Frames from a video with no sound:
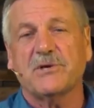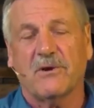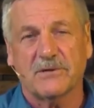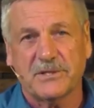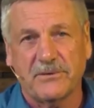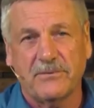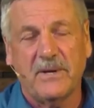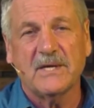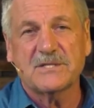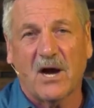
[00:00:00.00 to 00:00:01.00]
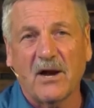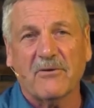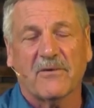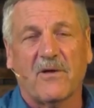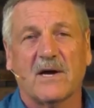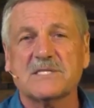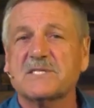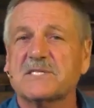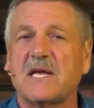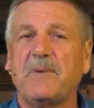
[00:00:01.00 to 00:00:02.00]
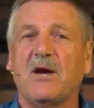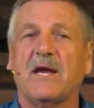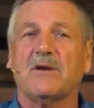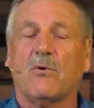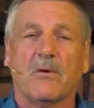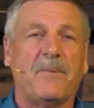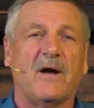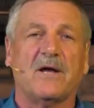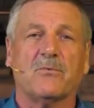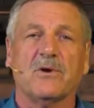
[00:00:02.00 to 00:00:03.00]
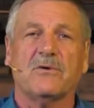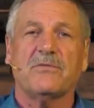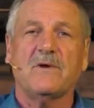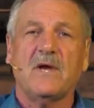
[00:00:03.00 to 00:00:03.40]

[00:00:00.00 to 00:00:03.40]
her two daughter in laws to stay behind, Orpah and Ruth.